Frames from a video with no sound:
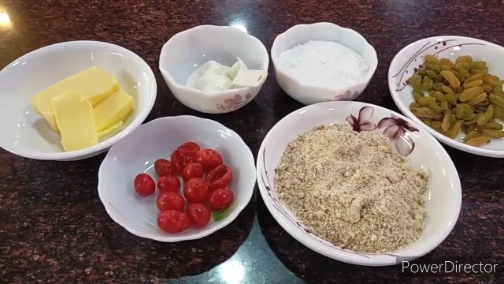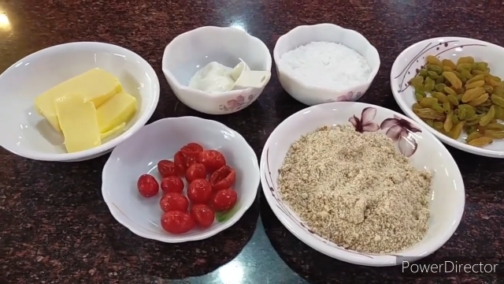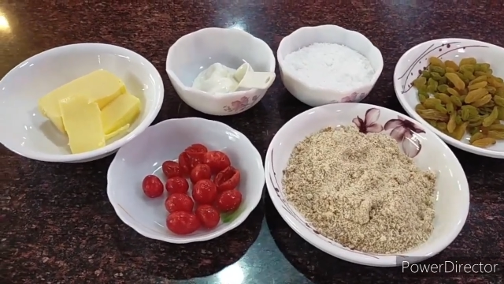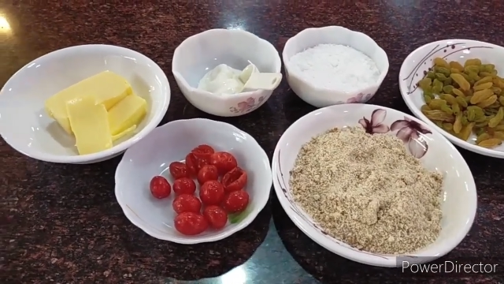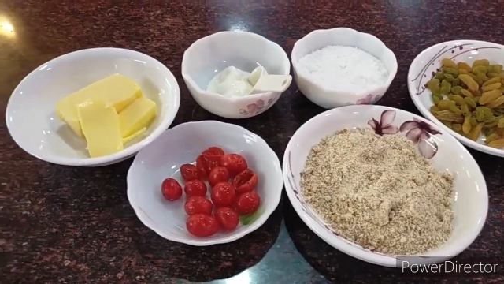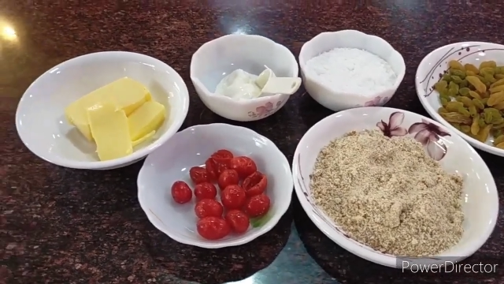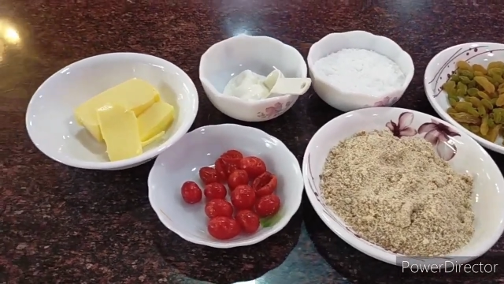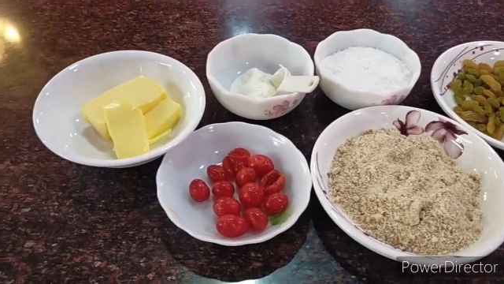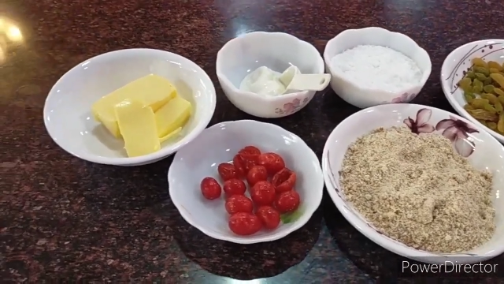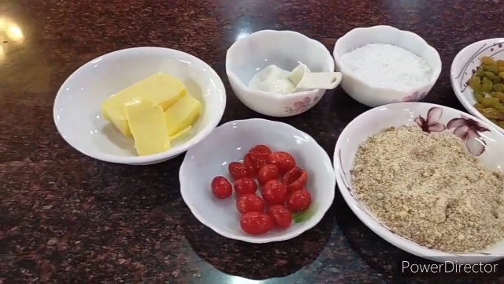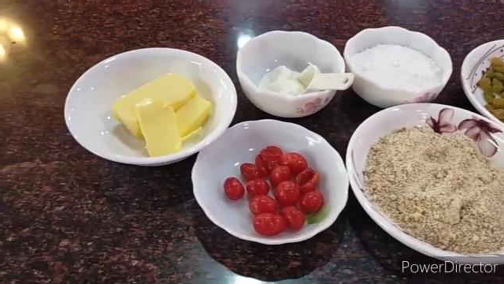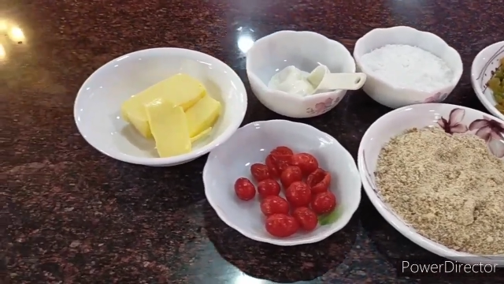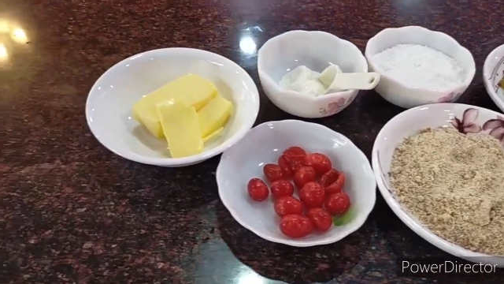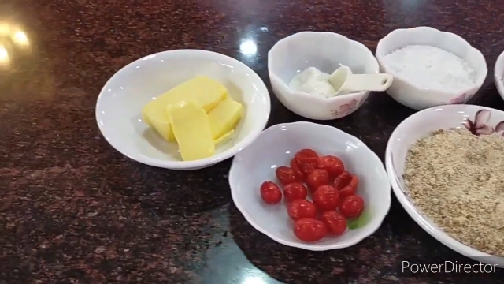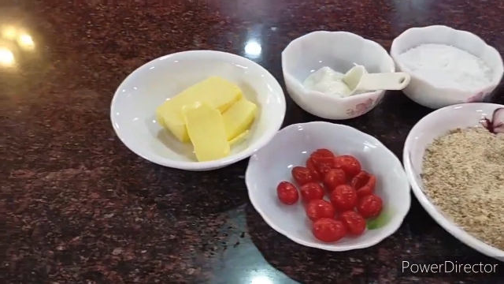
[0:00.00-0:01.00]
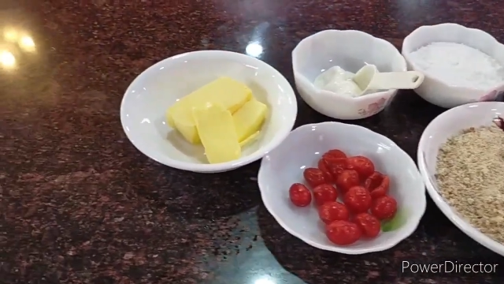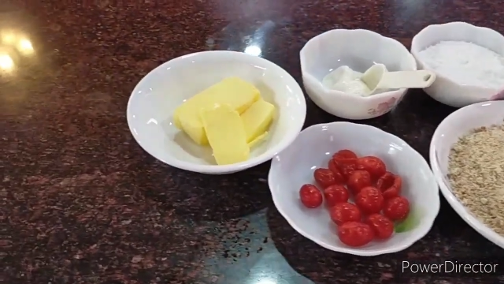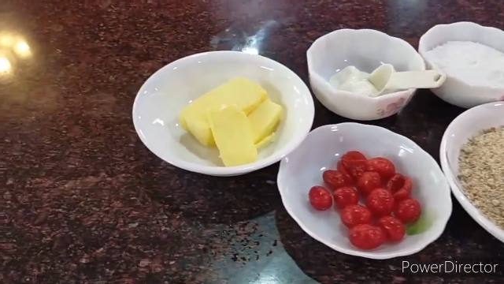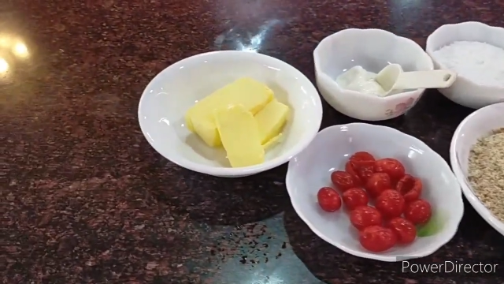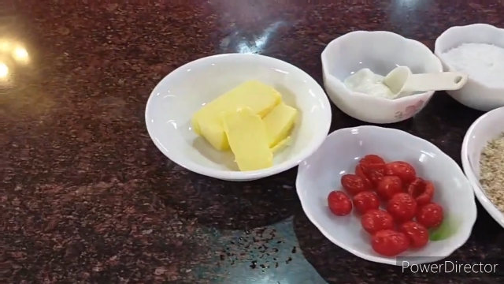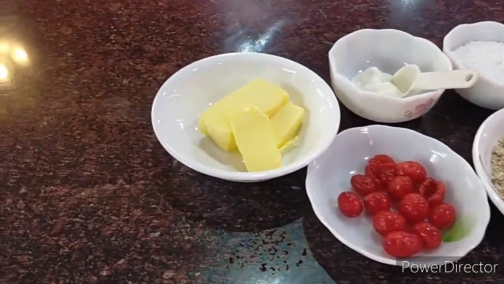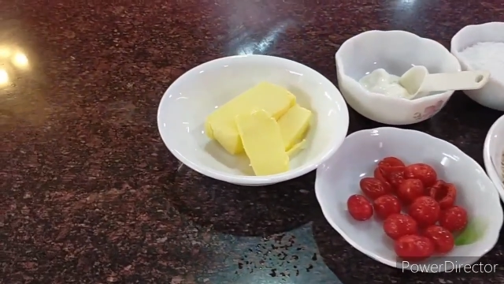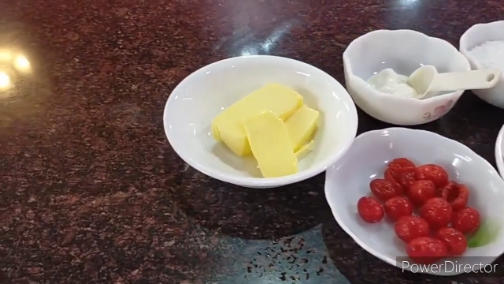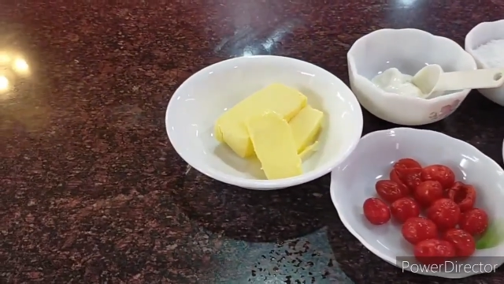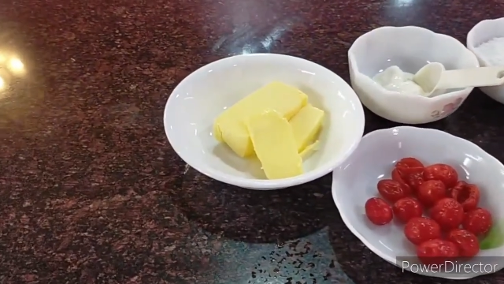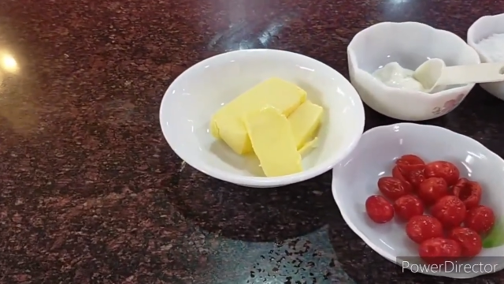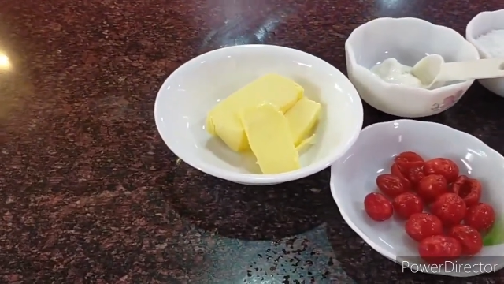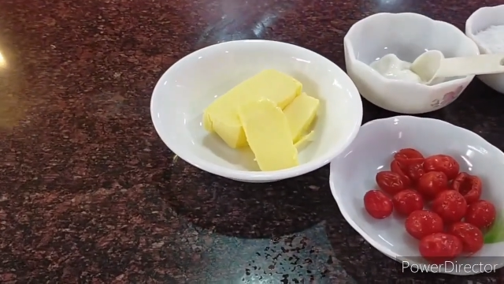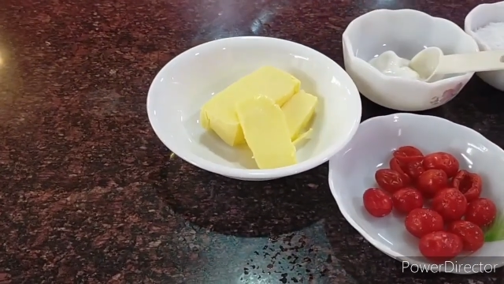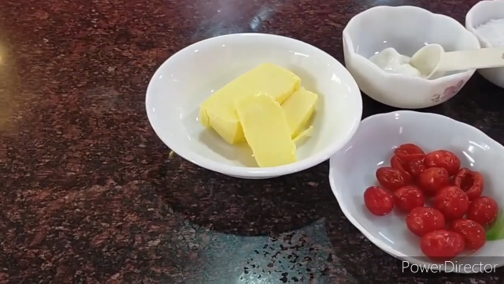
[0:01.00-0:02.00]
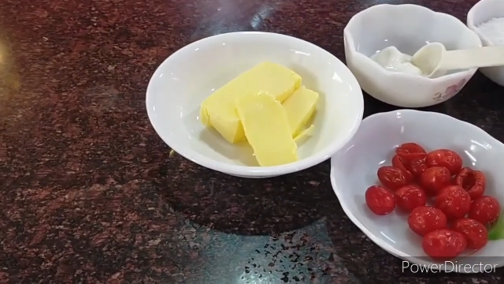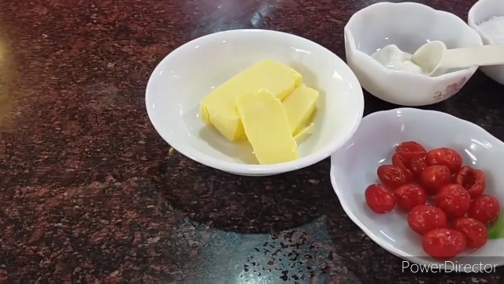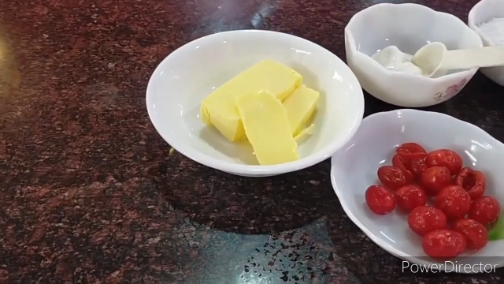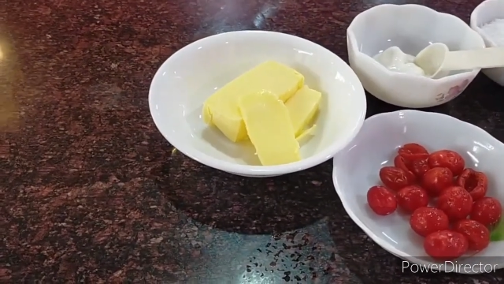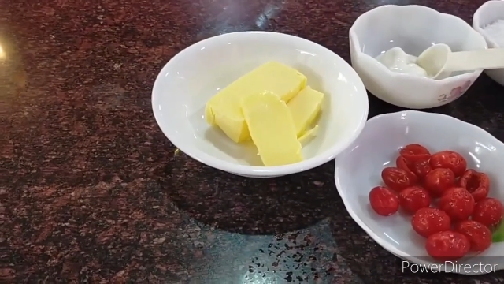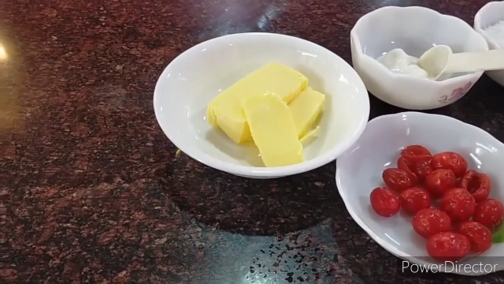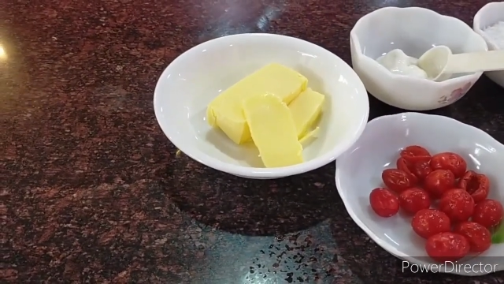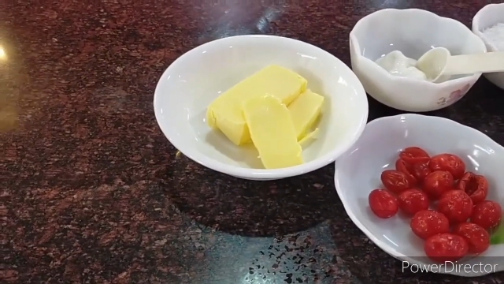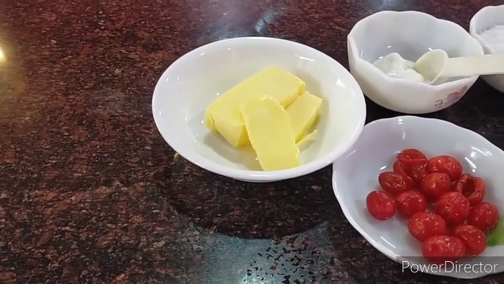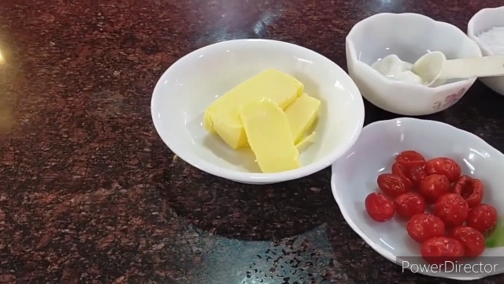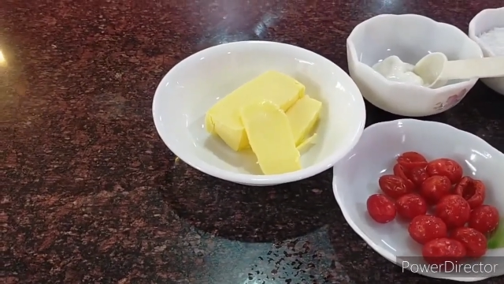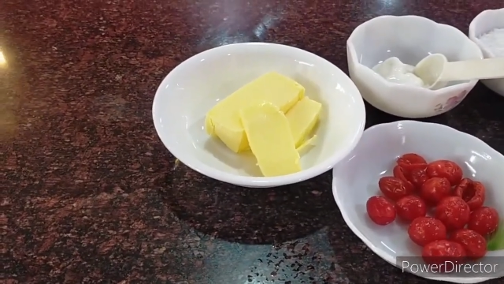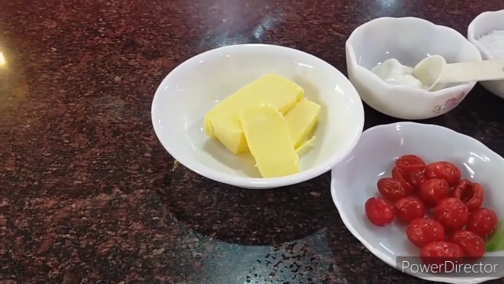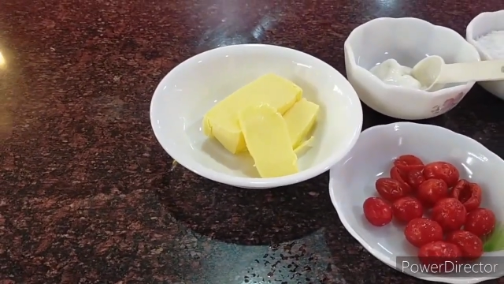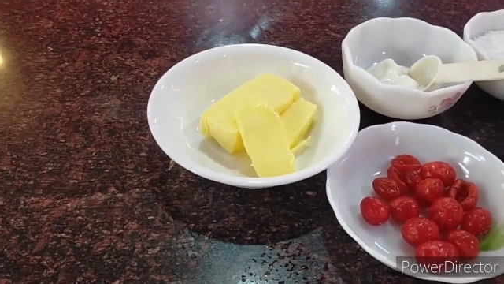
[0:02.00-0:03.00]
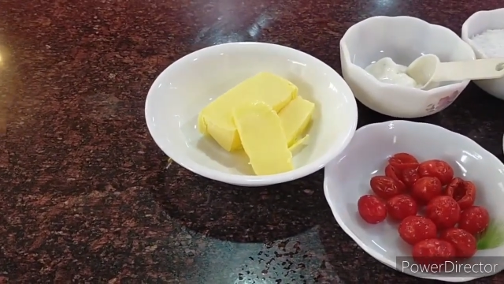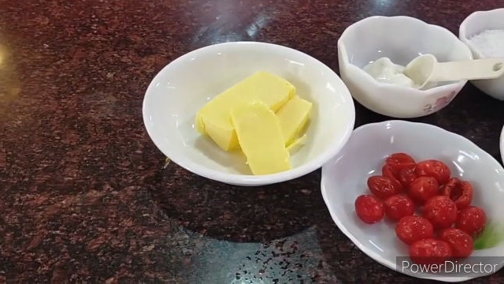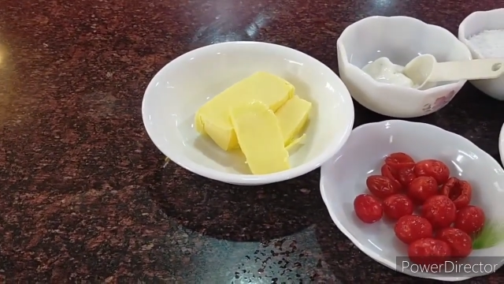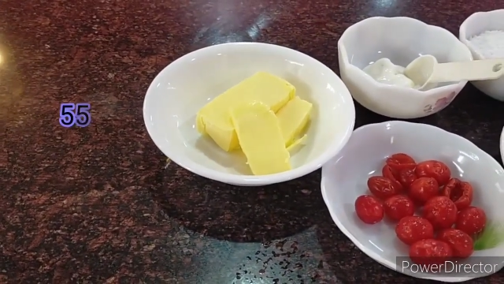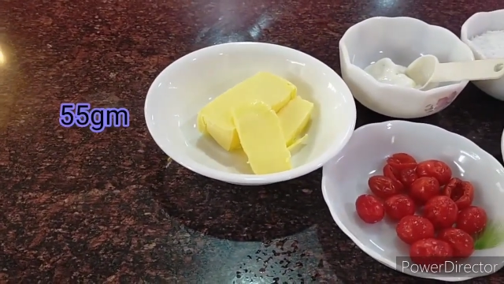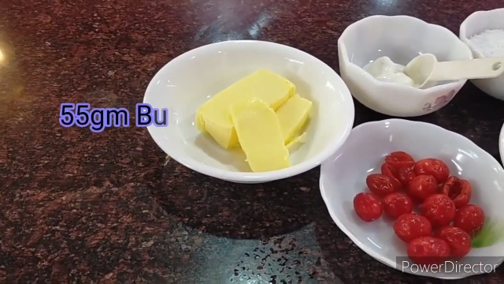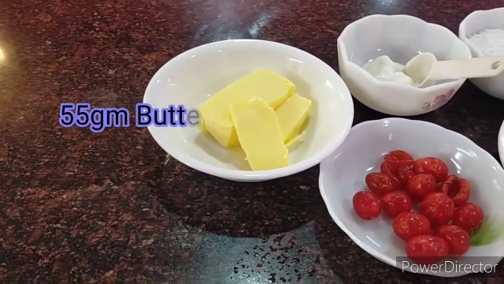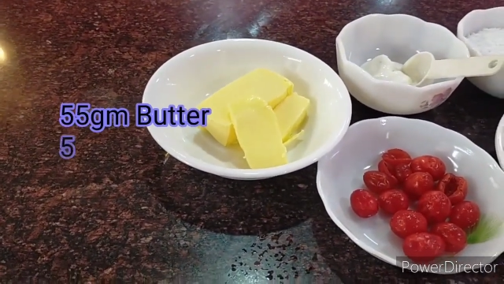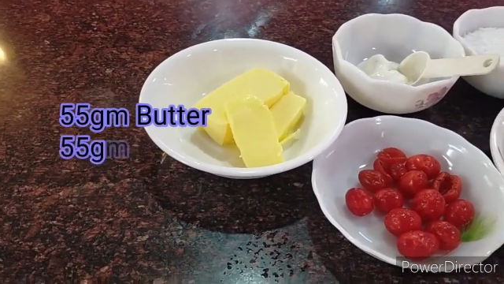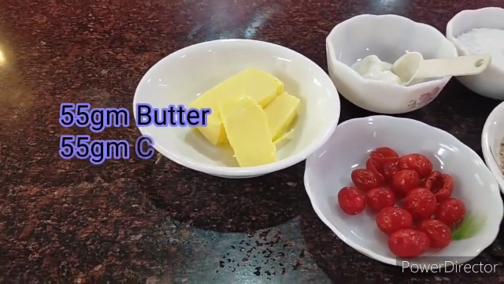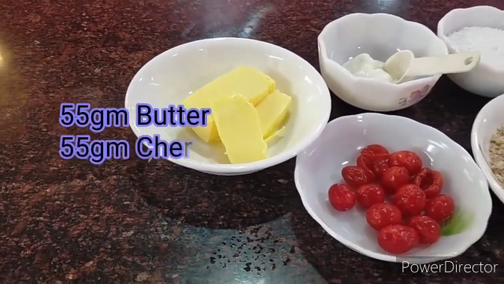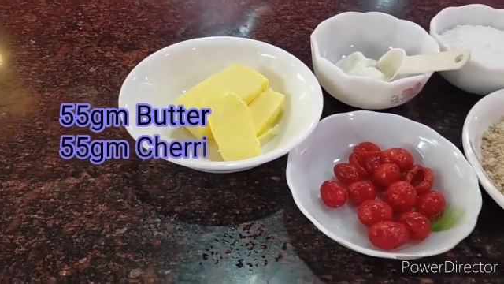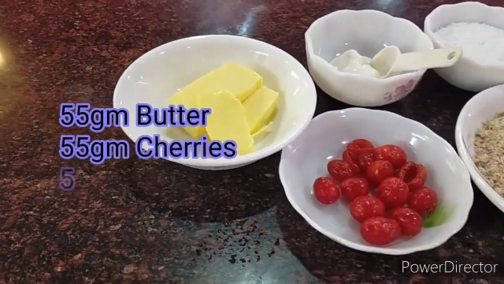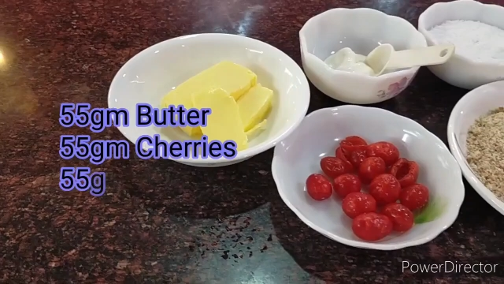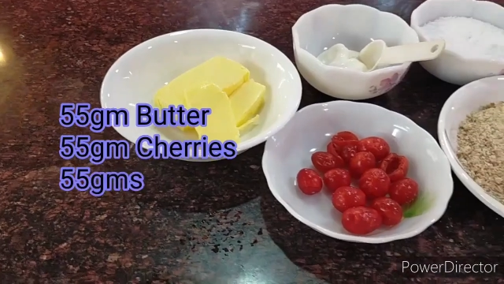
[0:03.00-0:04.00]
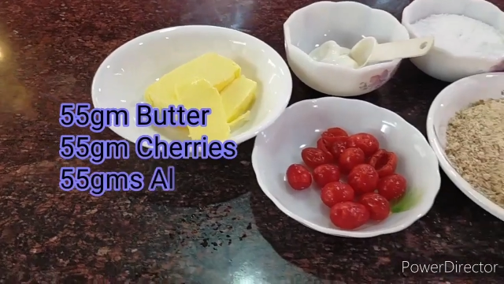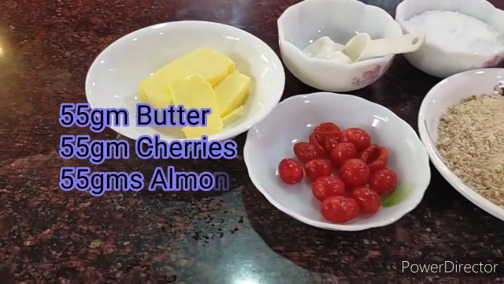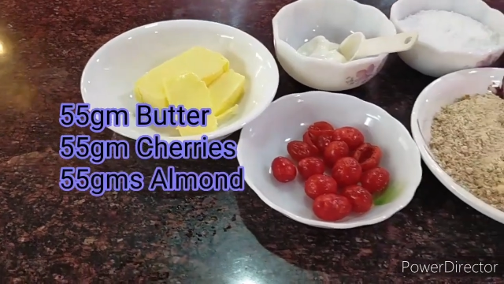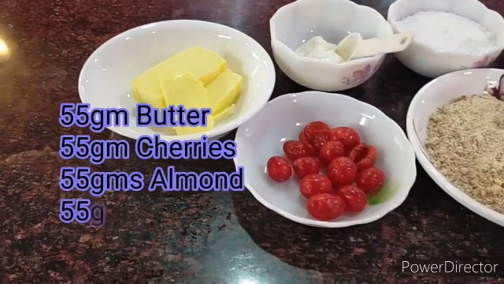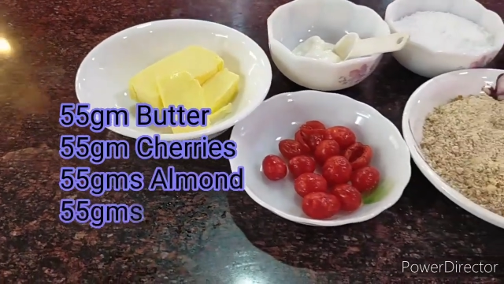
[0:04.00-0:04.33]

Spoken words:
No face is visible, so there are no lips to read.